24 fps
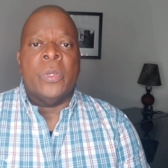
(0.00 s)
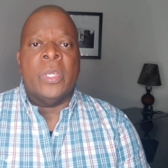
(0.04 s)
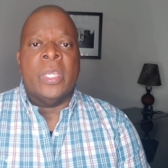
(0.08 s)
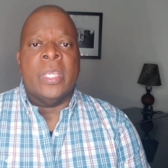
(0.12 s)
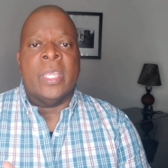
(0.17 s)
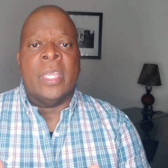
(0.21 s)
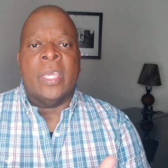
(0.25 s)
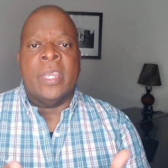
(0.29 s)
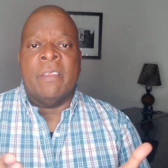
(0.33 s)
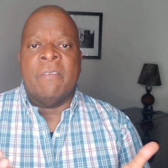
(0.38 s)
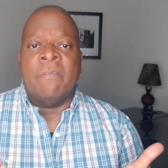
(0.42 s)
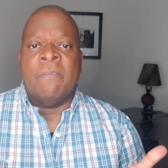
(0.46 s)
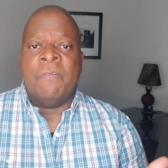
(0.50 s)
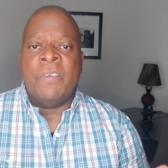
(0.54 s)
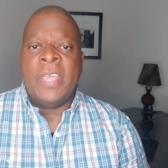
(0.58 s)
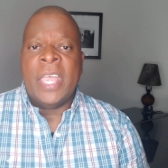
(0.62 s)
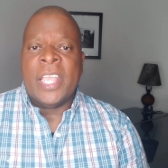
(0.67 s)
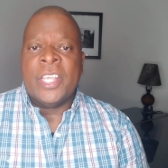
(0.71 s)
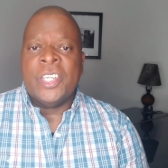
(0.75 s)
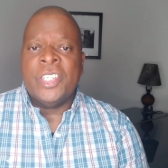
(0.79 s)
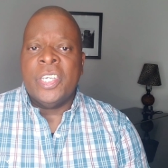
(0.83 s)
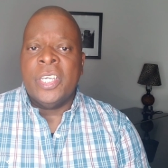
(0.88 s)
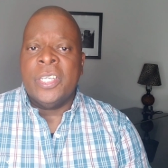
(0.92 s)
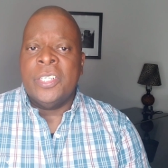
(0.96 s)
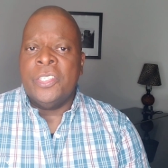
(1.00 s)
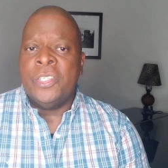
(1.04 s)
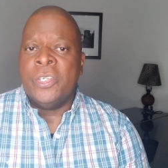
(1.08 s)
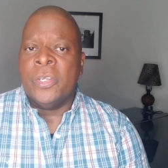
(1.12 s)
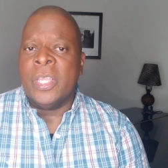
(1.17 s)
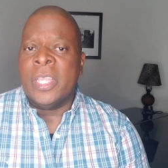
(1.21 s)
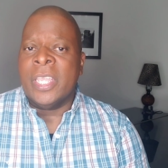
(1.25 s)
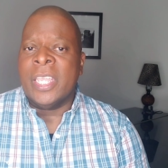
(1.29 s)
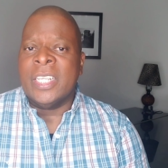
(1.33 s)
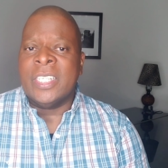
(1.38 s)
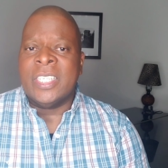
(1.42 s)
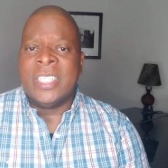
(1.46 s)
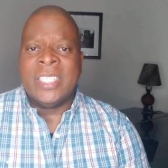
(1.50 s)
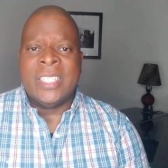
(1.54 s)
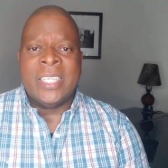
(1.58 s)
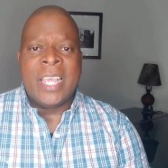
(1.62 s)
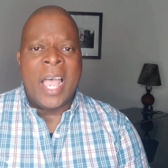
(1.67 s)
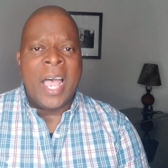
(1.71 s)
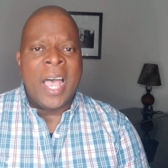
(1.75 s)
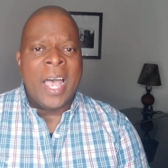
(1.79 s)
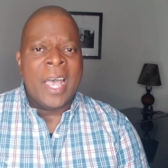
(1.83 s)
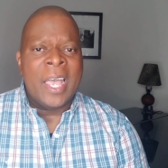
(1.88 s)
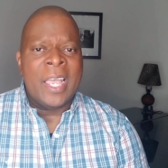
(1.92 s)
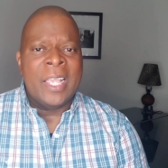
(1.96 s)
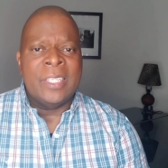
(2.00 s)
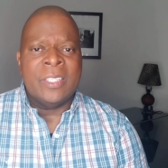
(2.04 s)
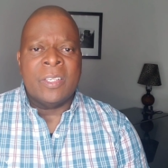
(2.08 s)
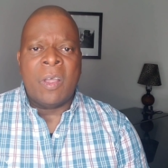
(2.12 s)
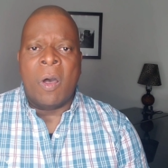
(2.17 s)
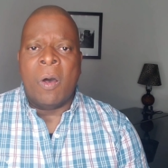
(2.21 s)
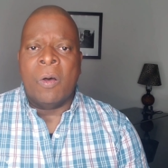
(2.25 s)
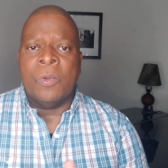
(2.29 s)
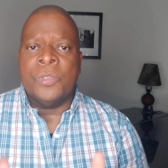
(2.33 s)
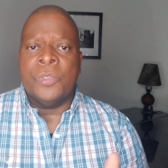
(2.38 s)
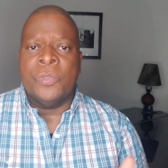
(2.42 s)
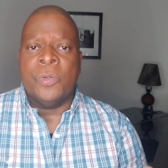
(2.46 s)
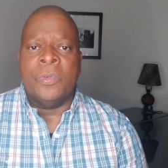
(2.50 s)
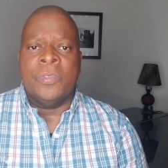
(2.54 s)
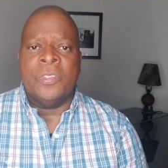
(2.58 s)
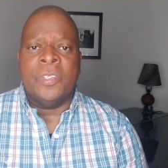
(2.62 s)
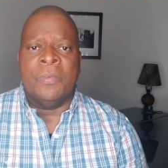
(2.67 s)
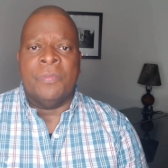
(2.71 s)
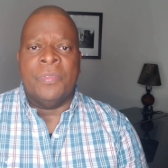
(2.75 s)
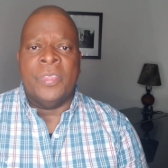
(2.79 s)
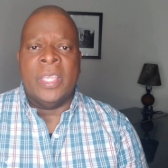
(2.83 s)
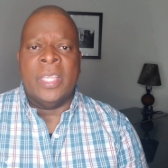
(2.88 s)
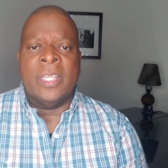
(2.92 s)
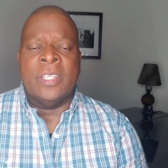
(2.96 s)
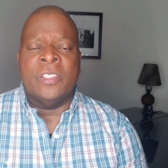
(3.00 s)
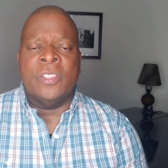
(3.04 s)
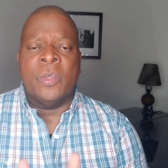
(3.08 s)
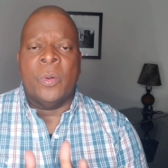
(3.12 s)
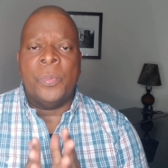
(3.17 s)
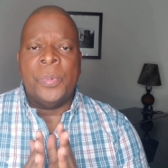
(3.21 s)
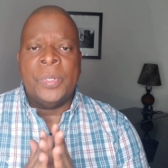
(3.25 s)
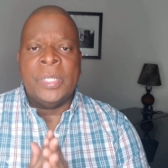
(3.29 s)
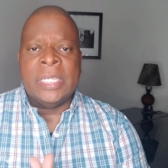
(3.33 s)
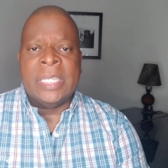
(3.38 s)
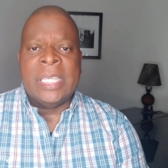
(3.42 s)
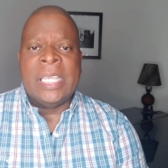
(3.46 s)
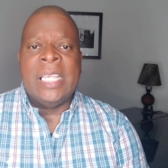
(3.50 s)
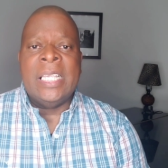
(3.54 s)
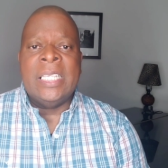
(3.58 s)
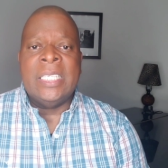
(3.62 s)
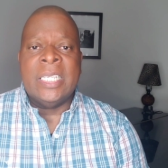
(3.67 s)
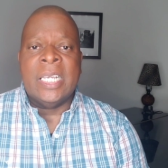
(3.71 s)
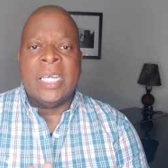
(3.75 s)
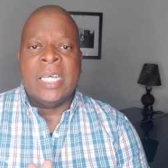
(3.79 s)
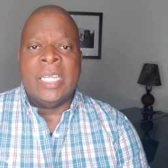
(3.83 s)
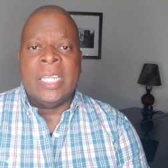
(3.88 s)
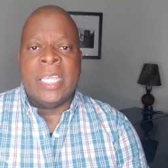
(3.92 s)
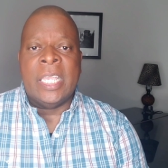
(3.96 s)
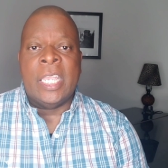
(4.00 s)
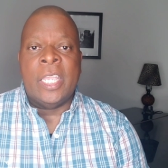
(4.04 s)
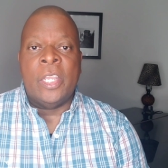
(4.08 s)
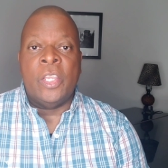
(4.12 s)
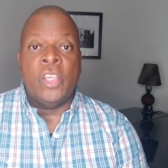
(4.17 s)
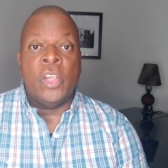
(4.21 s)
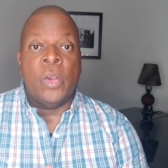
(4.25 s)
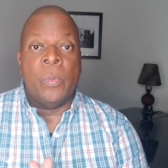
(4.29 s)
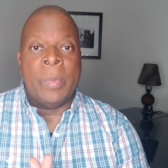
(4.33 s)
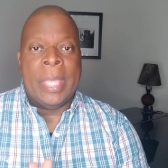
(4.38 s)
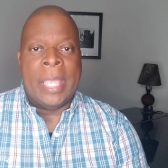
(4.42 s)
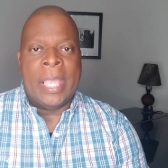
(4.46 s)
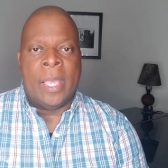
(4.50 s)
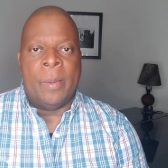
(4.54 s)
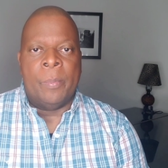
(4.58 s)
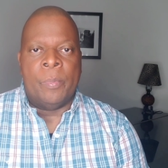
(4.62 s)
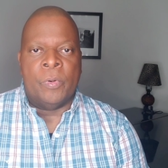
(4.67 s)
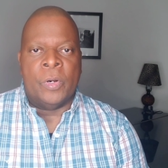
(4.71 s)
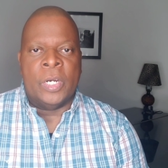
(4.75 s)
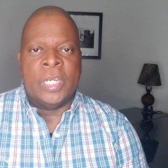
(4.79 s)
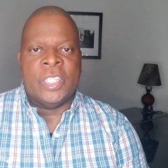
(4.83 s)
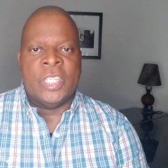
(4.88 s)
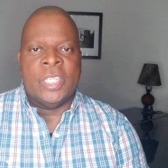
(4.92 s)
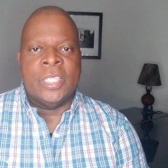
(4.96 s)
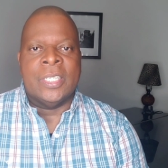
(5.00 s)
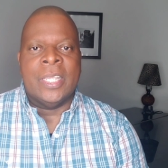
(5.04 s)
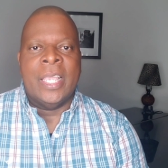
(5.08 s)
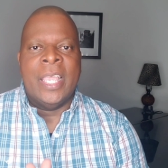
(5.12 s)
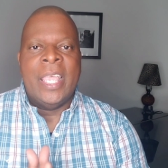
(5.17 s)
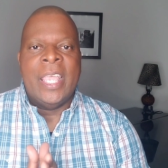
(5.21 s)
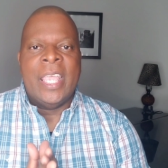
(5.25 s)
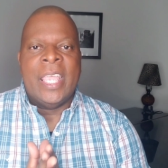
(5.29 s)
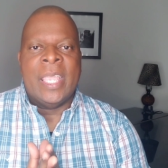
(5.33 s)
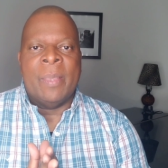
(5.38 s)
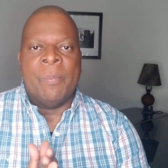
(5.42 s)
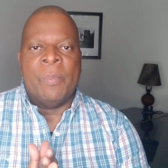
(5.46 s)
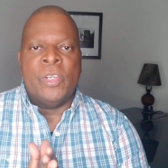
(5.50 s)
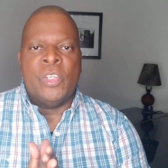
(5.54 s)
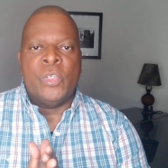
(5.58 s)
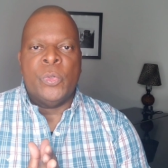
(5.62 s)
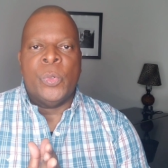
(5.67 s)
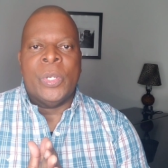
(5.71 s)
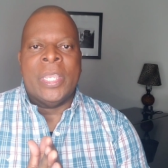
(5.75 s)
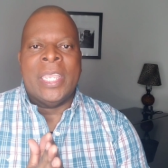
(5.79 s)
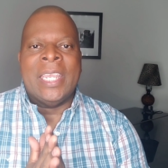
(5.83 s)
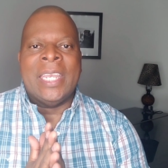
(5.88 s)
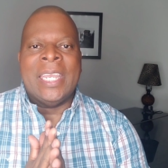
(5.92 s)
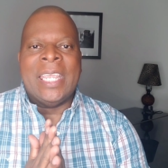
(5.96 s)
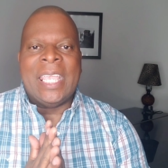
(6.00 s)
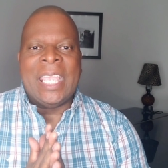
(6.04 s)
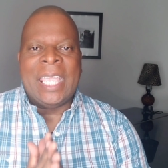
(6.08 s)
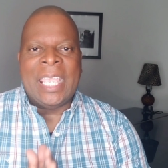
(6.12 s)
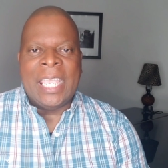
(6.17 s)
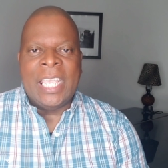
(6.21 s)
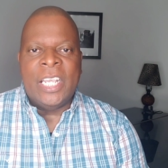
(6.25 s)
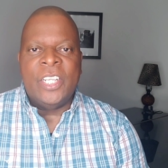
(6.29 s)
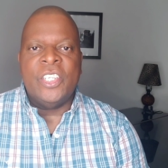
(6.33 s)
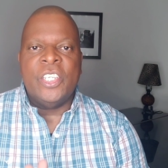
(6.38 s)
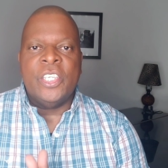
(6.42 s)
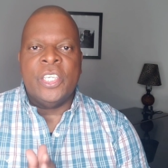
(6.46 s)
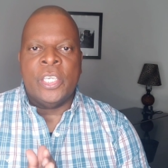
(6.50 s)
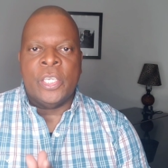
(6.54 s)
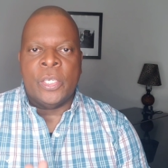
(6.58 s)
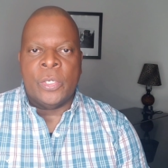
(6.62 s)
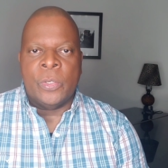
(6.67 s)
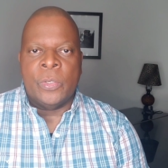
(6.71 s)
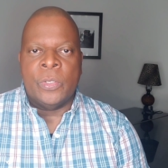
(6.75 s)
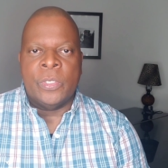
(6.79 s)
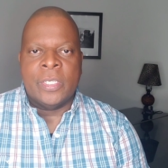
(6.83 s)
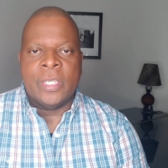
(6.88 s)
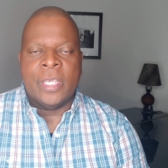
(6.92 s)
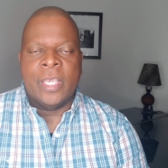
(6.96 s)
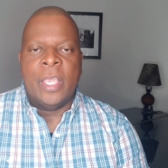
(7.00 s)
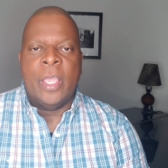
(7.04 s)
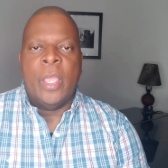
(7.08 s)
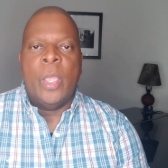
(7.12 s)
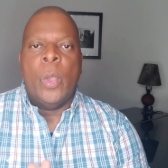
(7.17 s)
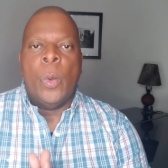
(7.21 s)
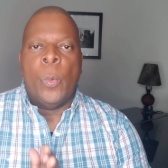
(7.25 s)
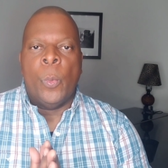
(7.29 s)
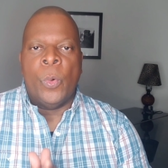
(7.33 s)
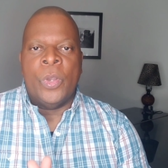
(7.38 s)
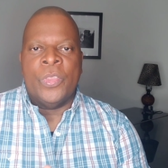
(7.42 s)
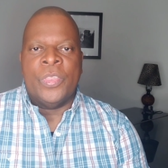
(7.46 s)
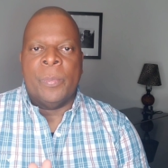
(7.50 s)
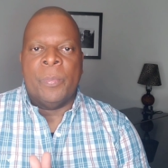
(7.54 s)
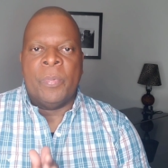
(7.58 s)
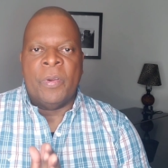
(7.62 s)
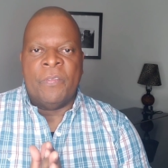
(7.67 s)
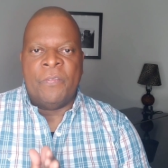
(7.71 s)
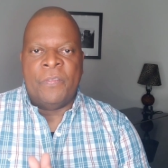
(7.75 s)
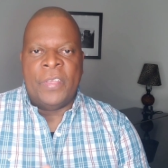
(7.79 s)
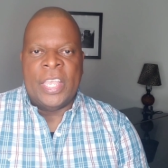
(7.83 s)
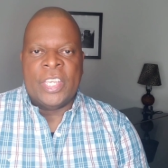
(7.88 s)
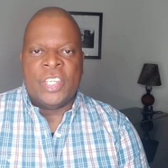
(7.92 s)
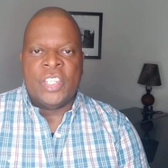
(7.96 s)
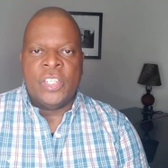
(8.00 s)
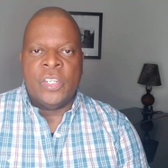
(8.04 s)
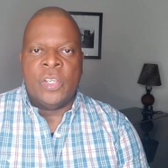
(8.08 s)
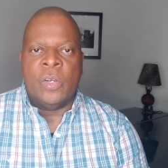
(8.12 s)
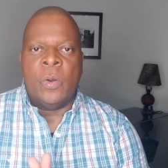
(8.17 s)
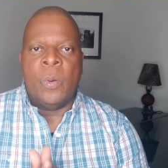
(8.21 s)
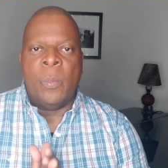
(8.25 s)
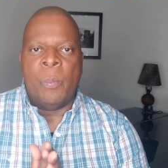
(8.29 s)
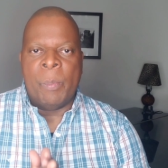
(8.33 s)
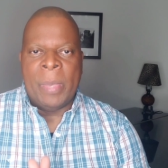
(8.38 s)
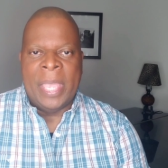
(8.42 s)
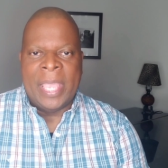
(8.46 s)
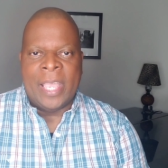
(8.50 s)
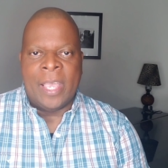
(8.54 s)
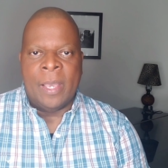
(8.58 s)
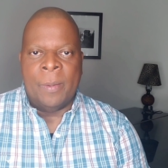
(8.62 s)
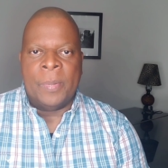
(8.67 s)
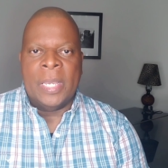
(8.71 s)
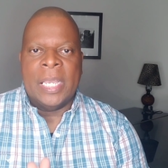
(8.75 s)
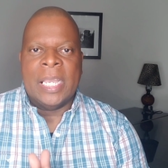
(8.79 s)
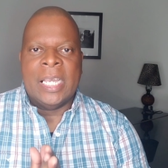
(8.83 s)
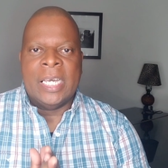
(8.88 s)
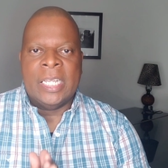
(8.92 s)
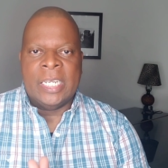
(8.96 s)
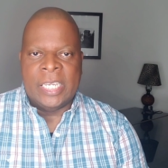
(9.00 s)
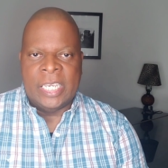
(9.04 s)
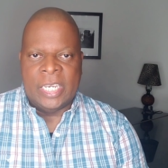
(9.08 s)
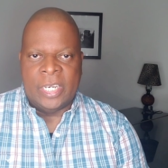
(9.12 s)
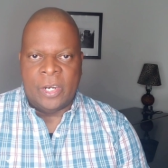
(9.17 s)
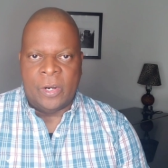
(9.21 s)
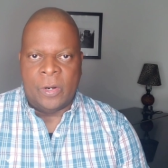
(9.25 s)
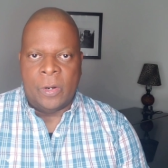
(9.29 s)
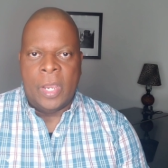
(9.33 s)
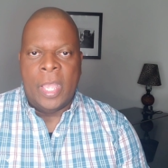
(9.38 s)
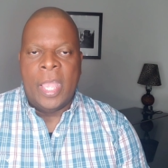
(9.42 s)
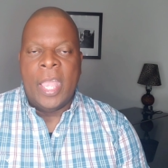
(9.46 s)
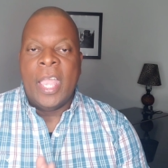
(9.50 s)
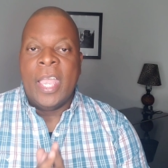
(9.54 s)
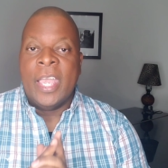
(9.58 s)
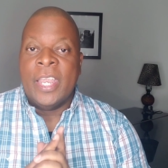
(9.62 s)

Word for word: you can get infections, you can get styes, all sorts of things. So please clean your makeup brushes in between each use with a professional makeup cleaner.